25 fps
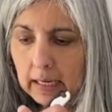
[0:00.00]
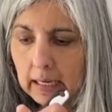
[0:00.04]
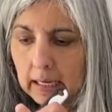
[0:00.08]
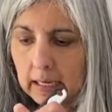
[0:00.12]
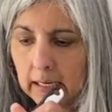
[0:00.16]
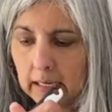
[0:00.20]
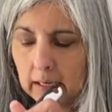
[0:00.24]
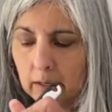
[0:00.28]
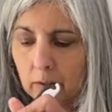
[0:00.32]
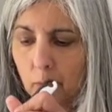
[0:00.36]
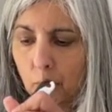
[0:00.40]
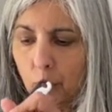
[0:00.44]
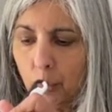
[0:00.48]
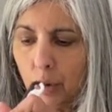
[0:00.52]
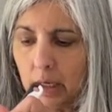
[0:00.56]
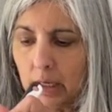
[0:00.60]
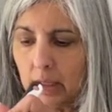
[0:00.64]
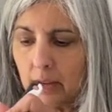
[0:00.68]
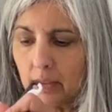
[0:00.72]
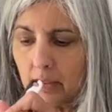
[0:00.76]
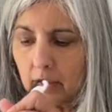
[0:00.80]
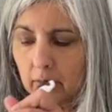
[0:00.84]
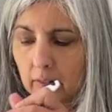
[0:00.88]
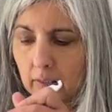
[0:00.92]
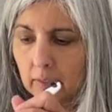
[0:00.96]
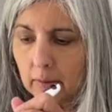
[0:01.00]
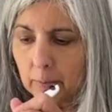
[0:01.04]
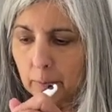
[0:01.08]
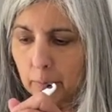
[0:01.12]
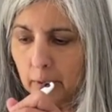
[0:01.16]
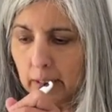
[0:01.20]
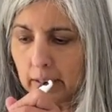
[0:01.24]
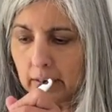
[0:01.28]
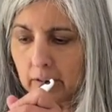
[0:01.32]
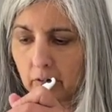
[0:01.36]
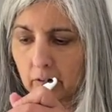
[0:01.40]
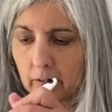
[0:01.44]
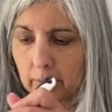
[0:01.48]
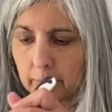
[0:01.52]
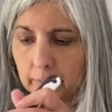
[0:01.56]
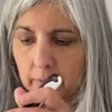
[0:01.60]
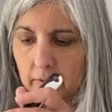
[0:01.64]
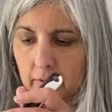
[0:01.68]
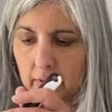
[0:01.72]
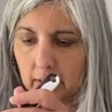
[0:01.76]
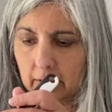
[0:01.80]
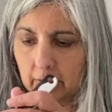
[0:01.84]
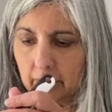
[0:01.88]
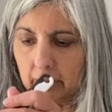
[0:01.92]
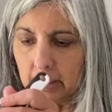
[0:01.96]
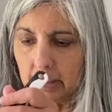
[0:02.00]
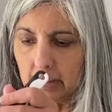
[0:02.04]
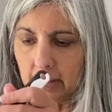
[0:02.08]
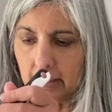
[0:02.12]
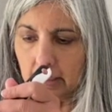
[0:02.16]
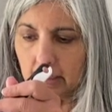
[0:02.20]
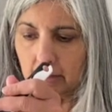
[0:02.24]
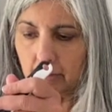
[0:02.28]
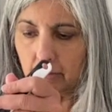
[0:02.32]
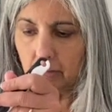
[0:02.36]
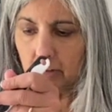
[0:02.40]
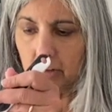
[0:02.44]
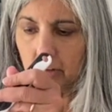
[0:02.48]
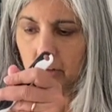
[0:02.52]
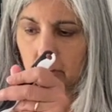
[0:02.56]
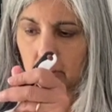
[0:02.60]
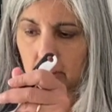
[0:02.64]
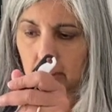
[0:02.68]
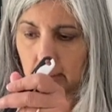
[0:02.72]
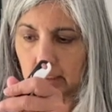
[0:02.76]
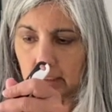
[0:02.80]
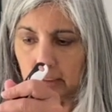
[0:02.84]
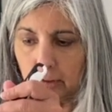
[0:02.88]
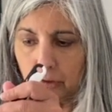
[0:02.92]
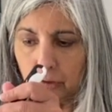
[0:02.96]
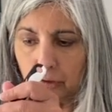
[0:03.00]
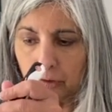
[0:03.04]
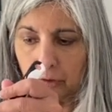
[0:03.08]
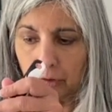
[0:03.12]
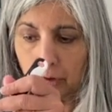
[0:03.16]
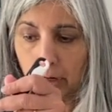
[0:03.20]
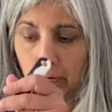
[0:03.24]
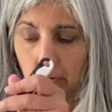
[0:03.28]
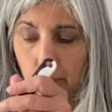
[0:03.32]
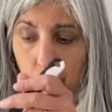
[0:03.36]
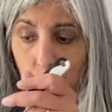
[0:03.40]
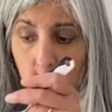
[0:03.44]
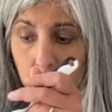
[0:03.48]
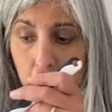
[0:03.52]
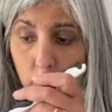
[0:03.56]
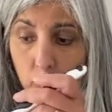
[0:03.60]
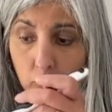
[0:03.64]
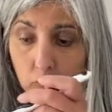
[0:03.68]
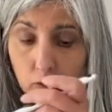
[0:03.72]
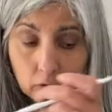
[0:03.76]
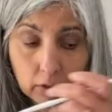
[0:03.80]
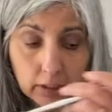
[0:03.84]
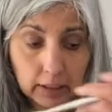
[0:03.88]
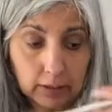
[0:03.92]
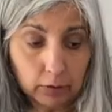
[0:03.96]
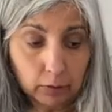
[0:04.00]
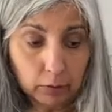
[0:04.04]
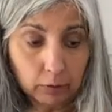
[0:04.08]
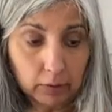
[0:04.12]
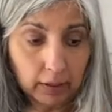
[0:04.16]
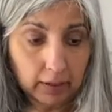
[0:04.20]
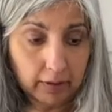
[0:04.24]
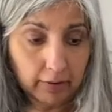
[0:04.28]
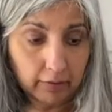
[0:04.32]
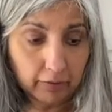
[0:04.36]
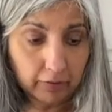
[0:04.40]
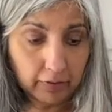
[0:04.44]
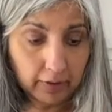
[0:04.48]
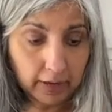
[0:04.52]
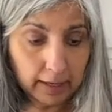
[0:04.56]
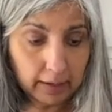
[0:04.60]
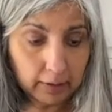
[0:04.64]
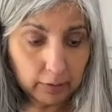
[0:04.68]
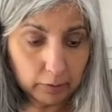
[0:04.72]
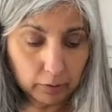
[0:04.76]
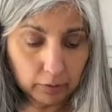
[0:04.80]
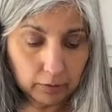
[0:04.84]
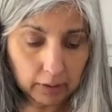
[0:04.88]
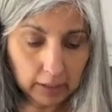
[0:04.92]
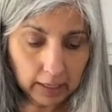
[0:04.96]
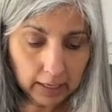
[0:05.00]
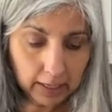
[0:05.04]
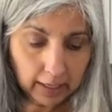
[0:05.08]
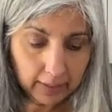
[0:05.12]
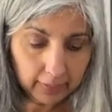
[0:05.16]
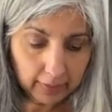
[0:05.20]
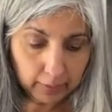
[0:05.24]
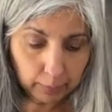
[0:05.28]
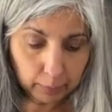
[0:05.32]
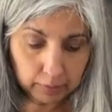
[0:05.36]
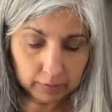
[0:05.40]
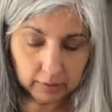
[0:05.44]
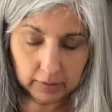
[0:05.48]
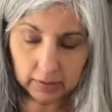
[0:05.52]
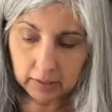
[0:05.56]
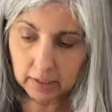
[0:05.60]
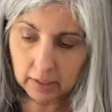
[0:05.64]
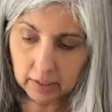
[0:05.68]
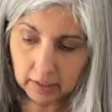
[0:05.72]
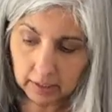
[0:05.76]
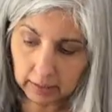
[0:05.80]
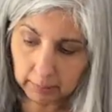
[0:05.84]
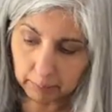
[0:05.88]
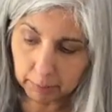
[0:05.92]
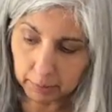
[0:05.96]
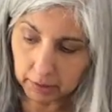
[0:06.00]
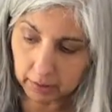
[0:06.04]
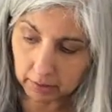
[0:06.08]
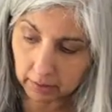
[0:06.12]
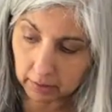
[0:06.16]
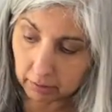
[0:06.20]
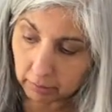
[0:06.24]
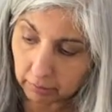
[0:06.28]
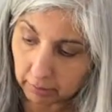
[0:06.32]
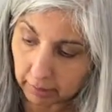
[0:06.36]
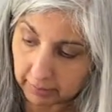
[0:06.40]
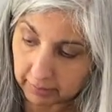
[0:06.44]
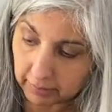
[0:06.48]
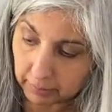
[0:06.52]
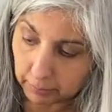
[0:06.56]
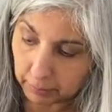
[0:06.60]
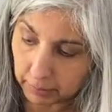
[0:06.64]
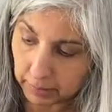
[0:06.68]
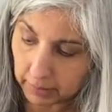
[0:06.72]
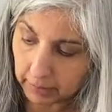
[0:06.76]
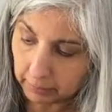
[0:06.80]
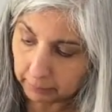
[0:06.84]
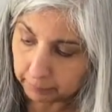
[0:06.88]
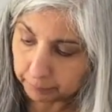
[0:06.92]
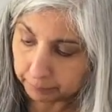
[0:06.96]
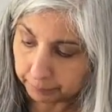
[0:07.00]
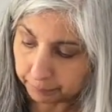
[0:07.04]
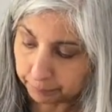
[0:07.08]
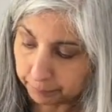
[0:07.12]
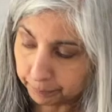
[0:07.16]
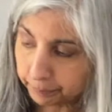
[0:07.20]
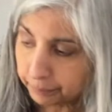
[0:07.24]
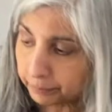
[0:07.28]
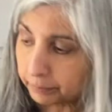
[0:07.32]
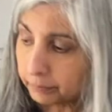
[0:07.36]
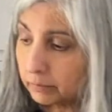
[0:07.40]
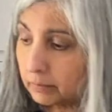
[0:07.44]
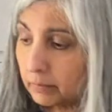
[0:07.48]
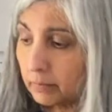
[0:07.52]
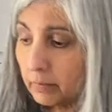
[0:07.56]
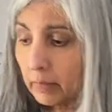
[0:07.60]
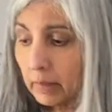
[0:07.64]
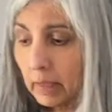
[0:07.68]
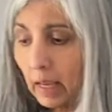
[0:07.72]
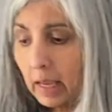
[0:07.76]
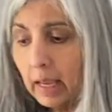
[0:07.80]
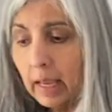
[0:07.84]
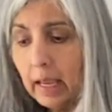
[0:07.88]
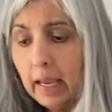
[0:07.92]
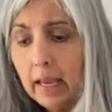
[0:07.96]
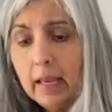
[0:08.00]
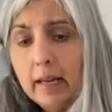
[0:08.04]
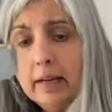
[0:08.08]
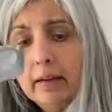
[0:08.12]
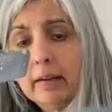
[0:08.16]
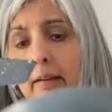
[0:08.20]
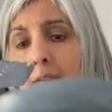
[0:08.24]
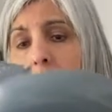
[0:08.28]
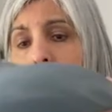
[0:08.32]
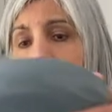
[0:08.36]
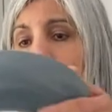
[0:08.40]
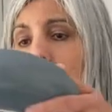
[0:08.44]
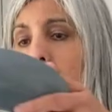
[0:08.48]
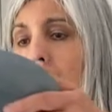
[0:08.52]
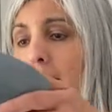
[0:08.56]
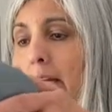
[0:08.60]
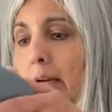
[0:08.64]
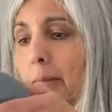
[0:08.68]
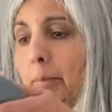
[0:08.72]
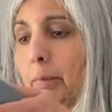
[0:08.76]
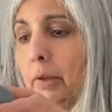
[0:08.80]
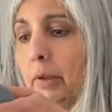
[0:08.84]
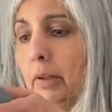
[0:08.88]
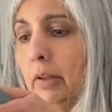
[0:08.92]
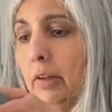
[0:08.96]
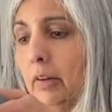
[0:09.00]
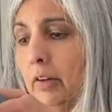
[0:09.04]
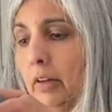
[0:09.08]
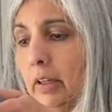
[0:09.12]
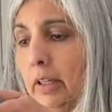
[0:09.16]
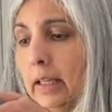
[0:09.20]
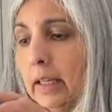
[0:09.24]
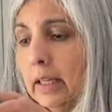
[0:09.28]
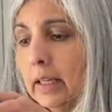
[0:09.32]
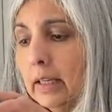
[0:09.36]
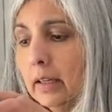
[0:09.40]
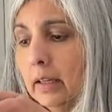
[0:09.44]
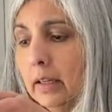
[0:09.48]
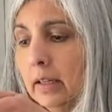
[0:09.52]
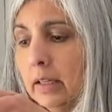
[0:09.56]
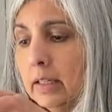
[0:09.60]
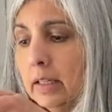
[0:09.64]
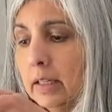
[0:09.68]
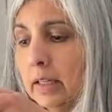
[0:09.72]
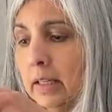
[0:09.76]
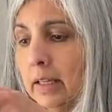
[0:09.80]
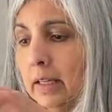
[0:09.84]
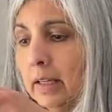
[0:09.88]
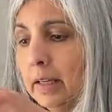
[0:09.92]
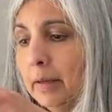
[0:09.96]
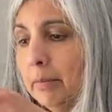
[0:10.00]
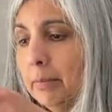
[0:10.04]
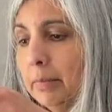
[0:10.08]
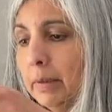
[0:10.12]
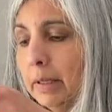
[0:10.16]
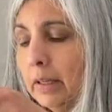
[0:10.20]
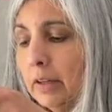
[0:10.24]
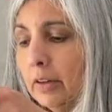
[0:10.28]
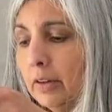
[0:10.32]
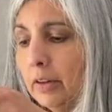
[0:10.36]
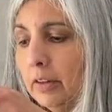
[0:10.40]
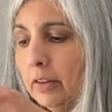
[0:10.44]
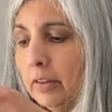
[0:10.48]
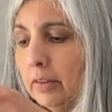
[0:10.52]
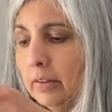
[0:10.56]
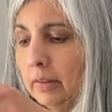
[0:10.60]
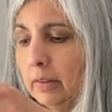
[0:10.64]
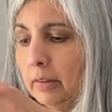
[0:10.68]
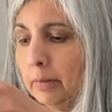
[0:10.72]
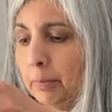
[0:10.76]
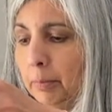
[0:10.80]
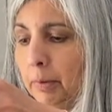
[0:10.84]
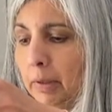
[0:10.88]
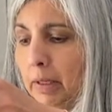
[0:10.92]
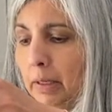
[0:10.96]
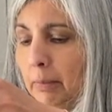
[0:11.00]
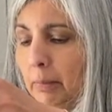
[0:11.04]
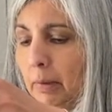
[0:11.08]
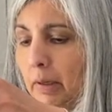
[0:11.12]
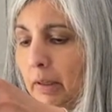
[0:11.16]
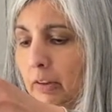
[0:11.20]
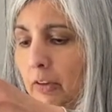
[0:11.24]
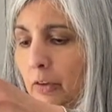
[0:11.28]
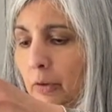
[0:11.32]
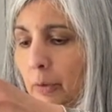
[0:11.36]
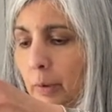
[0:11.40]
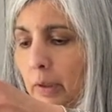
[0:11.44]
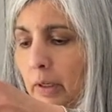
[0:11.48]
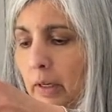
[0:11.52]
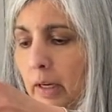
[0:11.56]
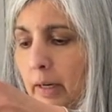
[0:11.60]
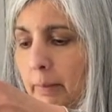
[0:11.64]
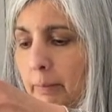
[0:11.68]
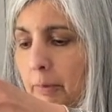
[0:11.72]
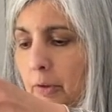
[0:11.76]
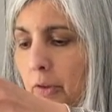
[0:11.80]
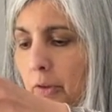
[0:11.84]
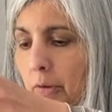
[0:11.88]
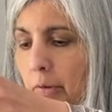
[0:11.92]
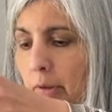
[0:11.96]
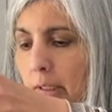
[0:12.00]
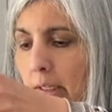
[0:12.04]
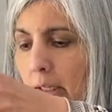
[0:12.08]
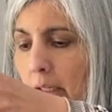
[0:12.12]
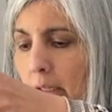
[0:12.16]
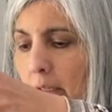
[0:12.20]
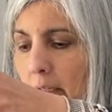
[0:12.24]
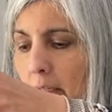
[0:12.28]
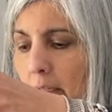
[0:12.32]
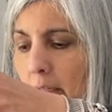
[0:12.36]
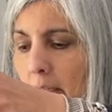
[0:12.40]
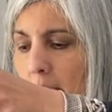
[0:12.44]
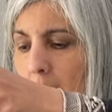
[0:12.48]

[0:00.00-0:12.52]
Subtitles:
in with the breadcrumbs and everything efficiently. So I went to Cookidoo and I found there was a turkey burger recipe, and I put it on here because it's pretty much what I'm doing.